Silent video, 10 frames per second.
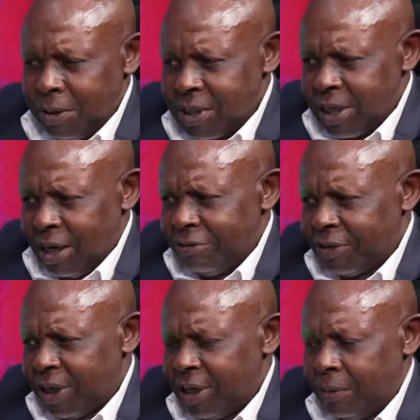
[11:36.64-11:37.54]
was an
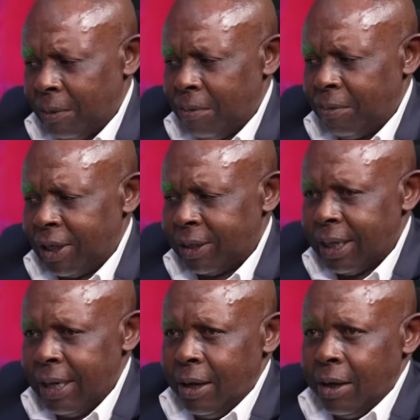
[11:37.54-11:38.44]
African woman
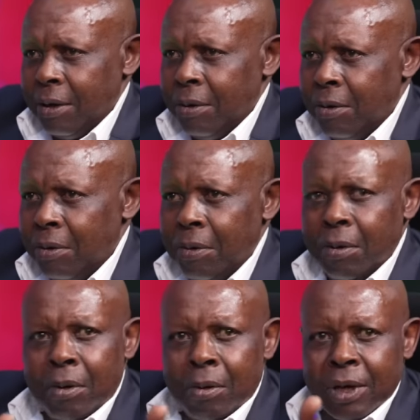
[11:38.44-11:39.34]

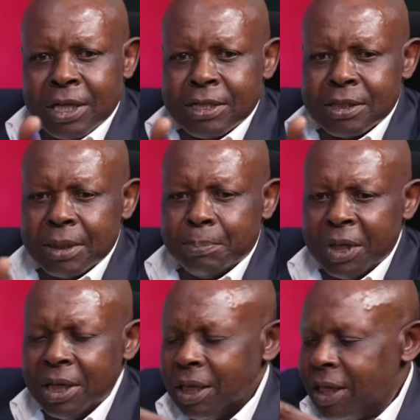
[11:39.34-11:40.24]
who was
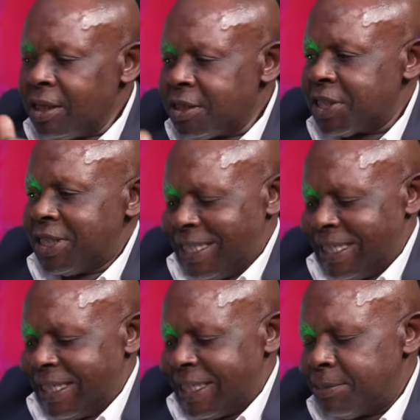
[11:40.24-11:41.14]
being
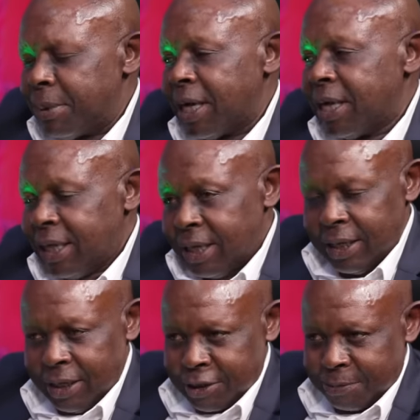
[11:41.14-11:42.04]
ill-treated by her
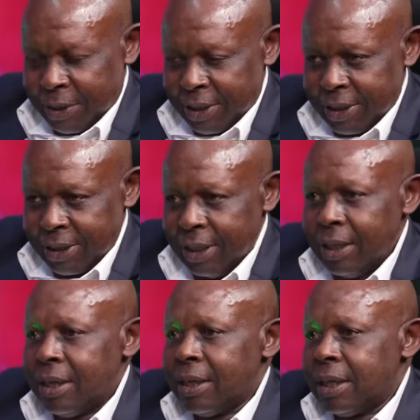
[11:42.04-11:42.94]
husband Mm.